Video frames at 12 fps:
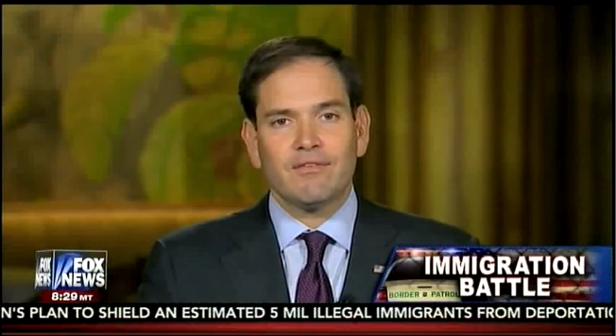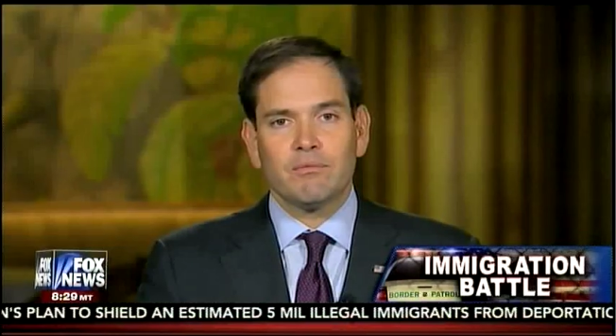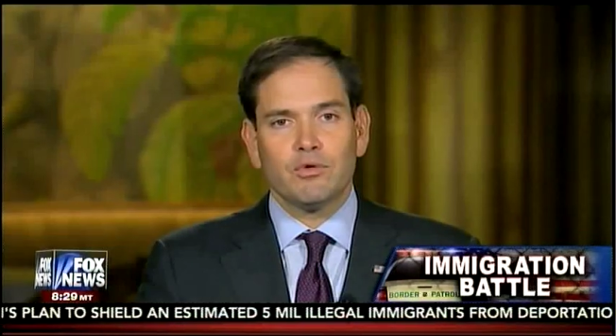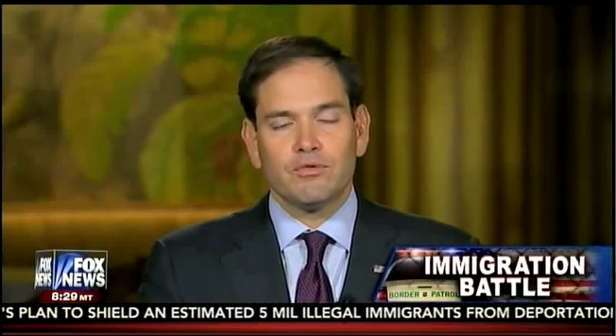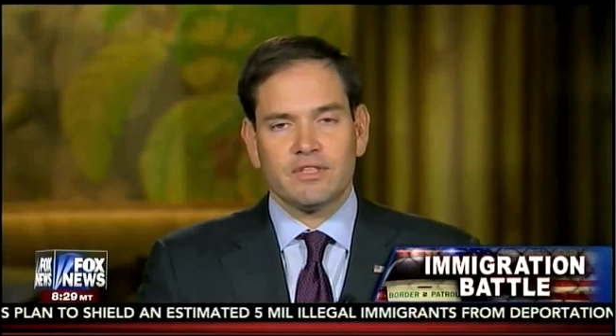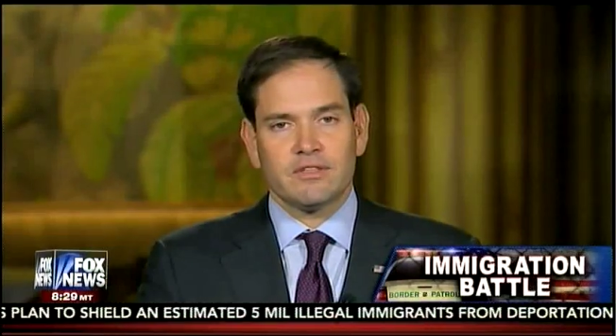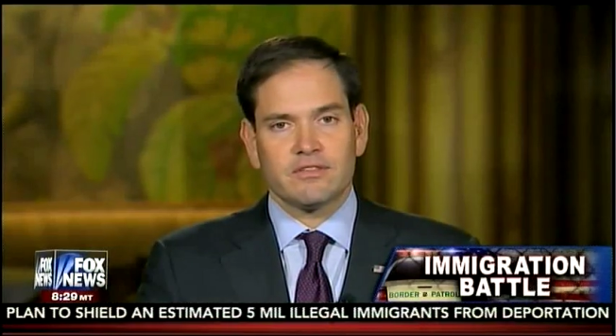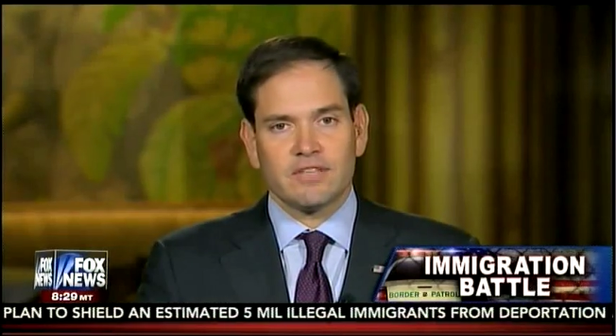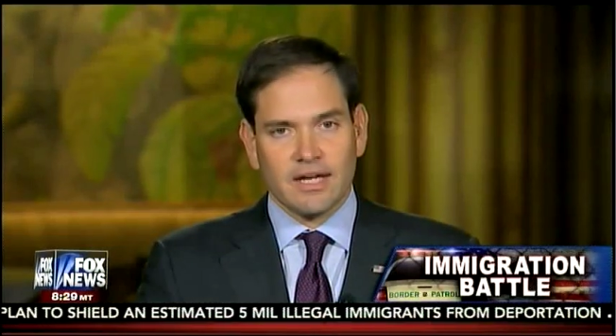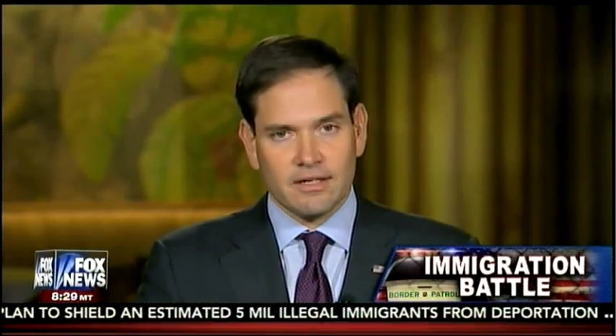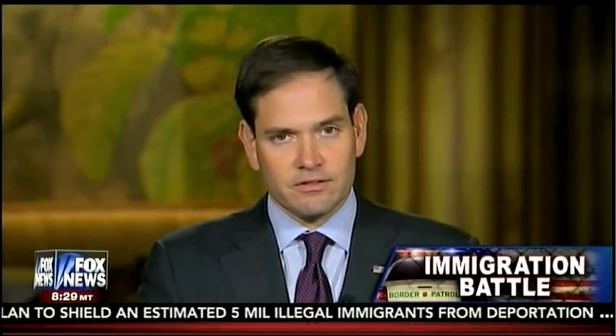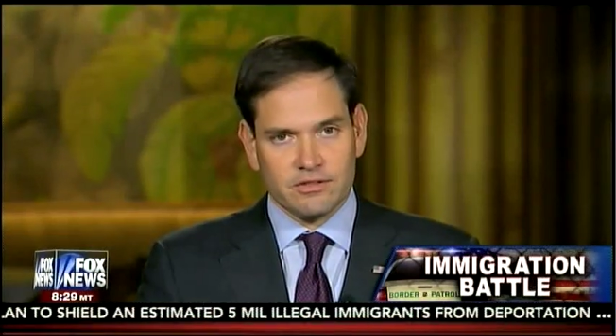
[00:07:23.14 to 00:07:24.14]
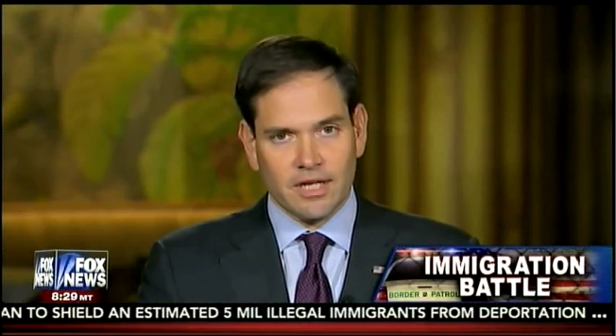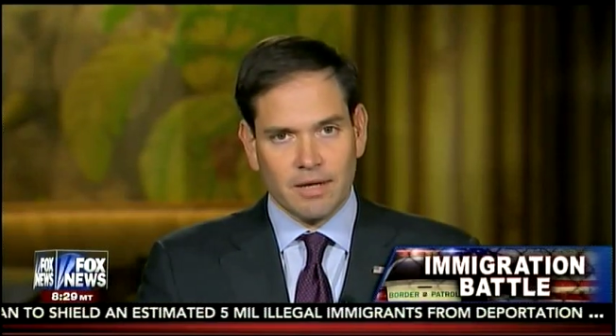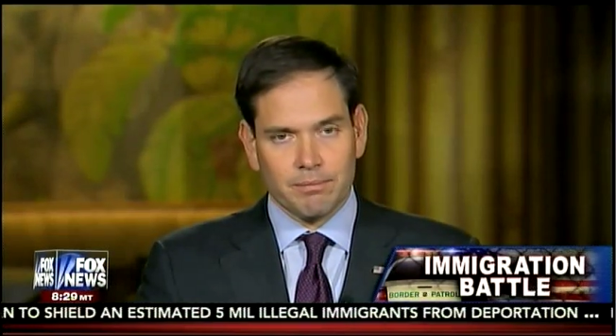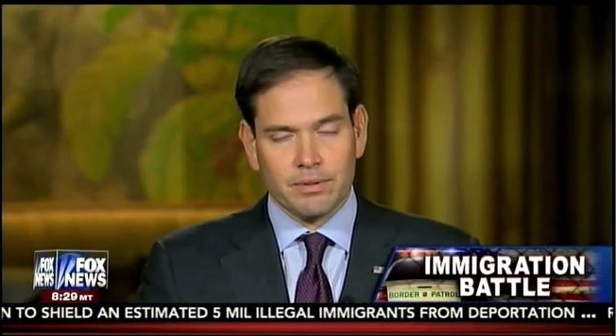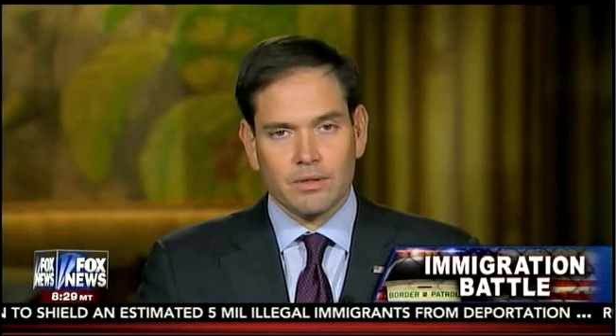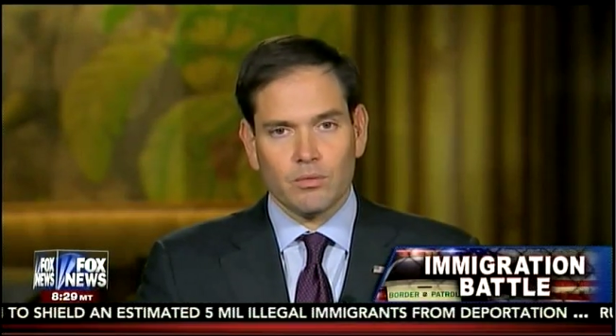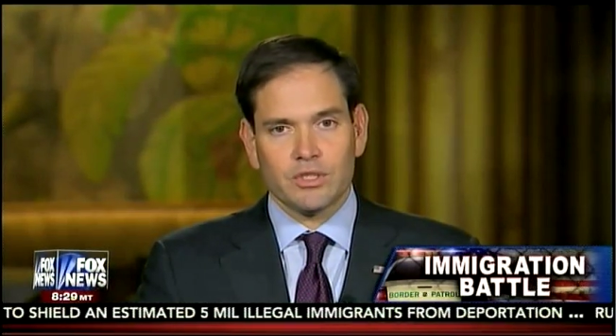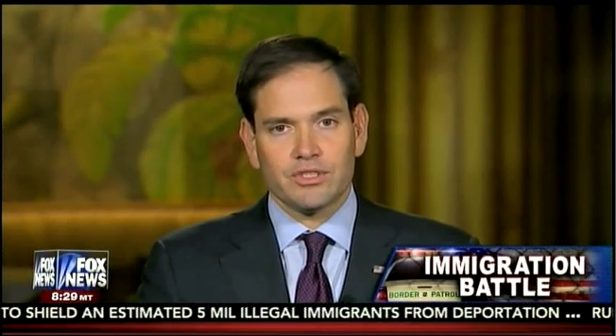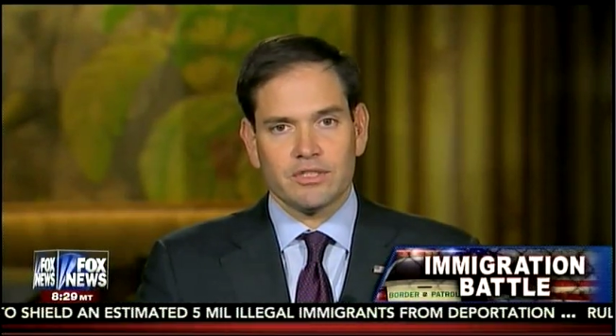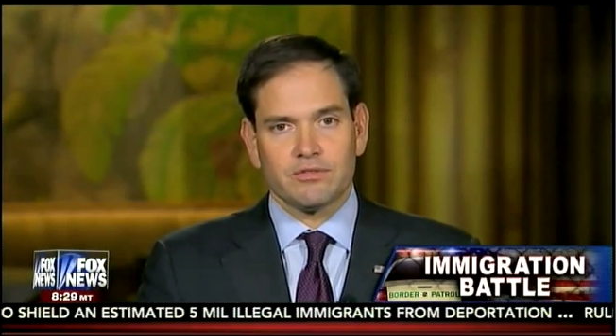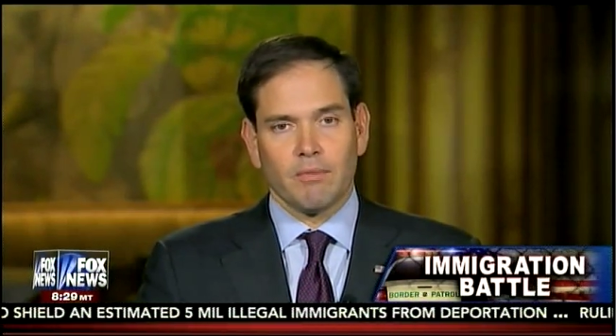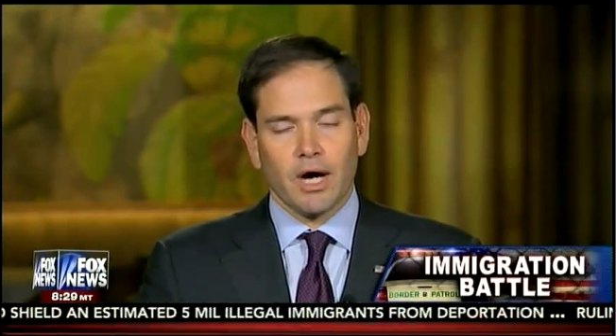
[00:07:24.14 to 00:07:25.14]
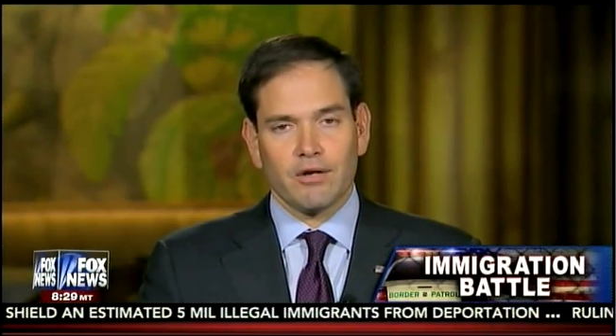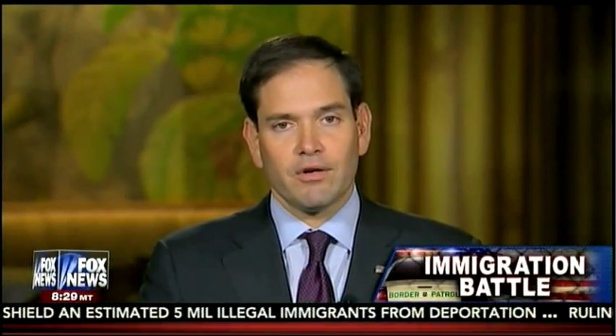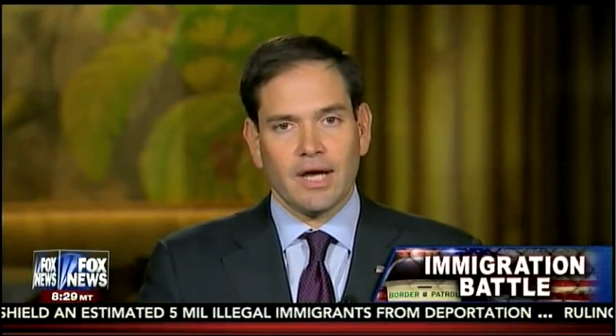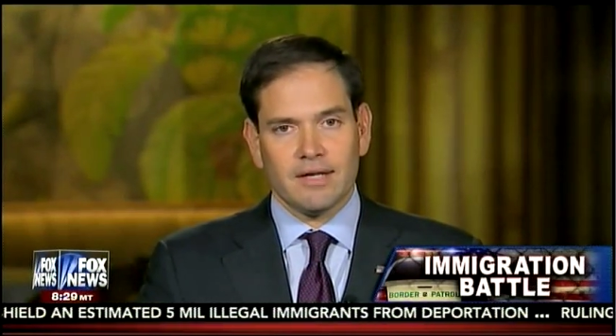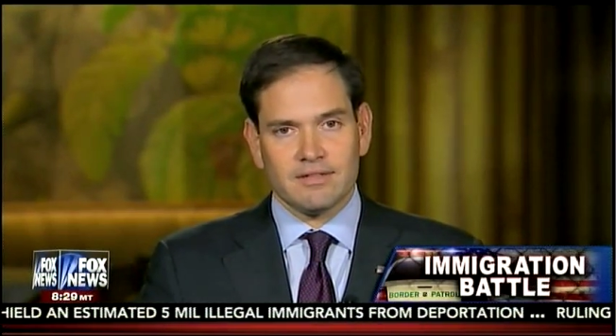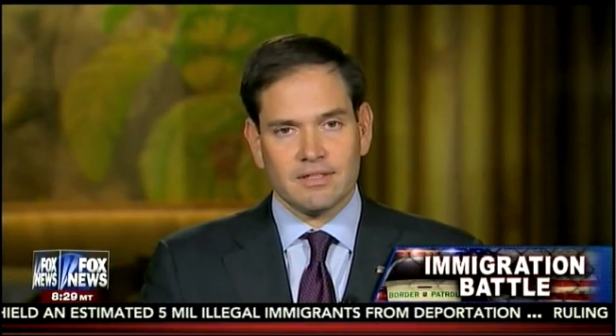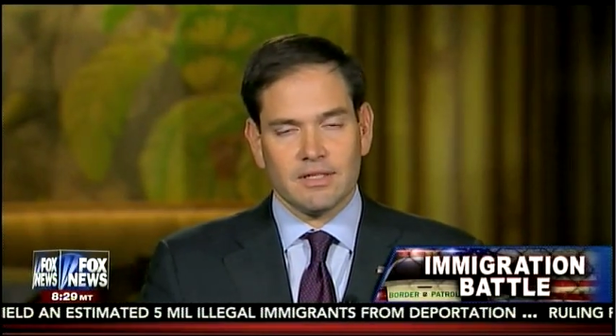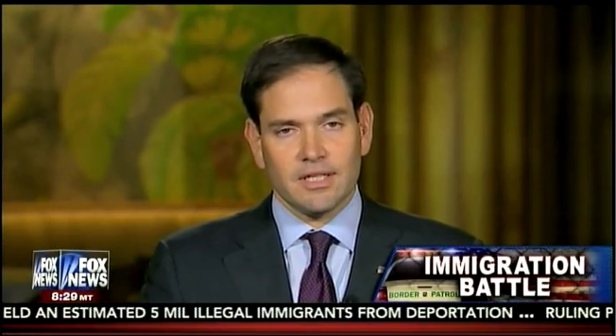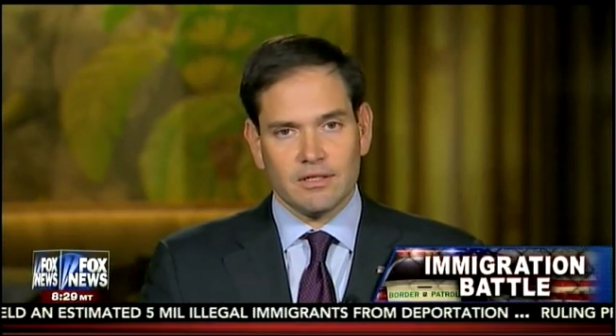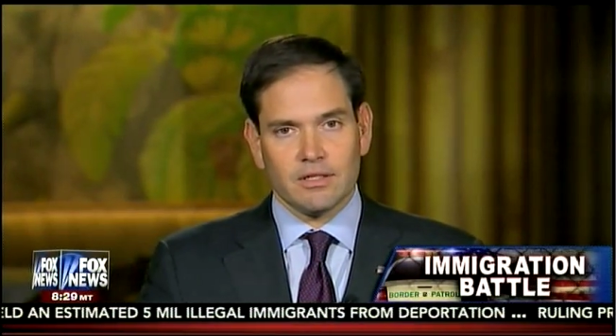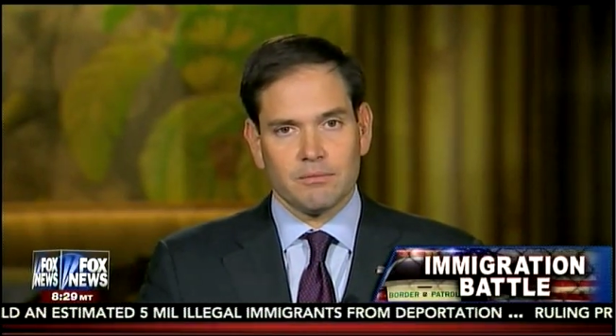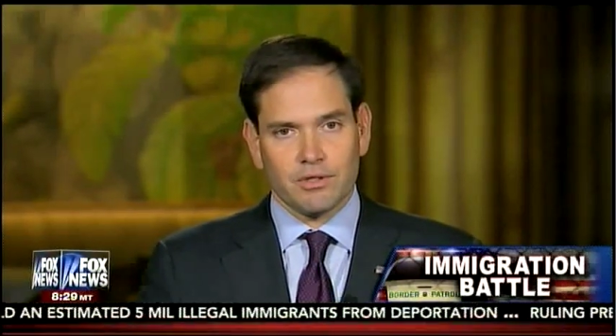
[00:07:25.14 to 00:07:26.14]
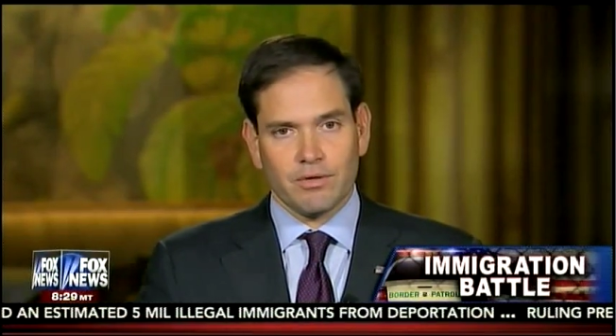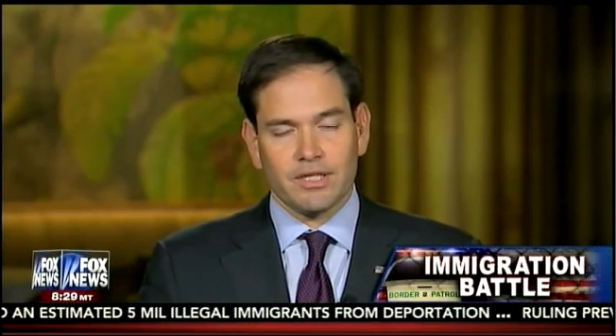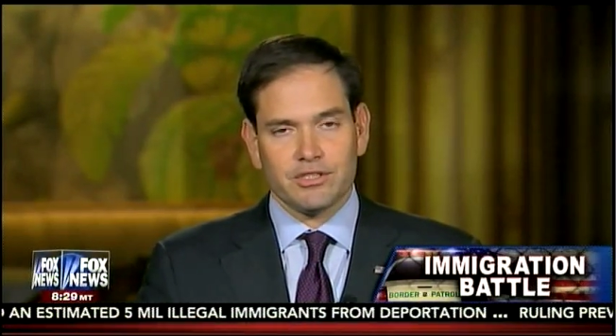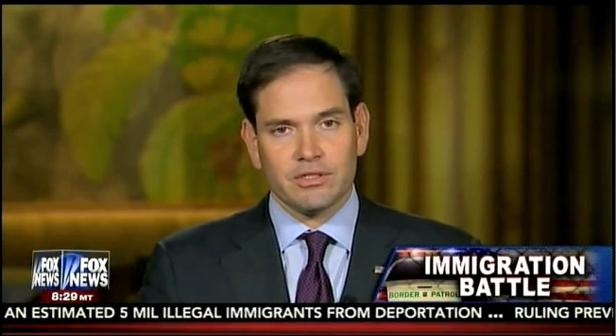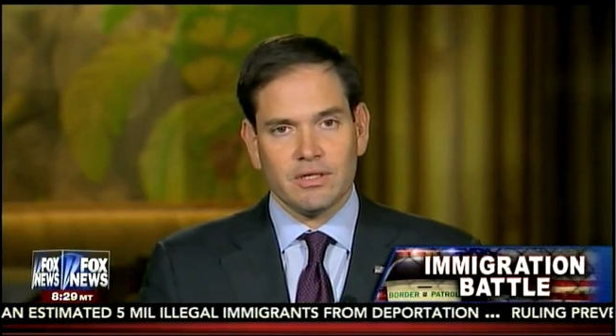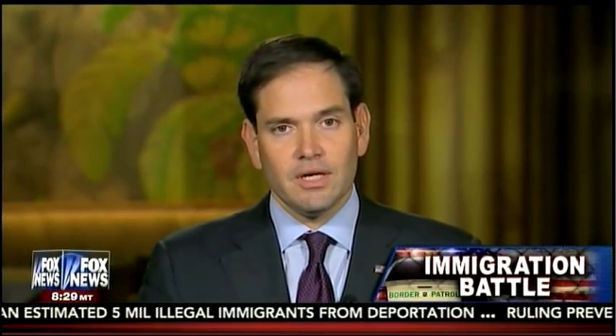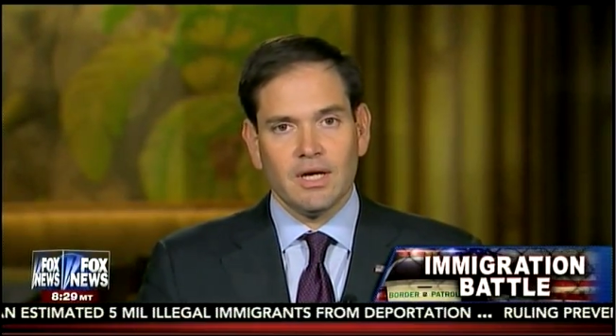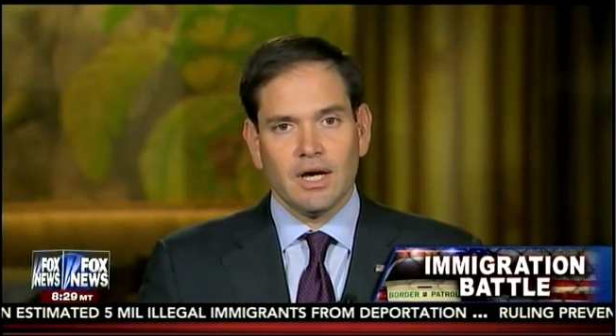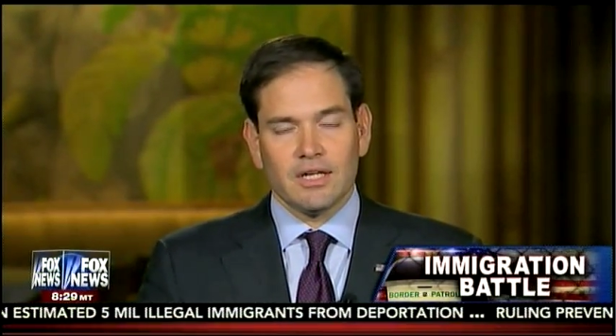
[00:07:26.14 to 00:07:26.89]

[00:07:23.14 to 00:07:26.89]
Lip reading: even move to the second step, which is modernizing legal immigration,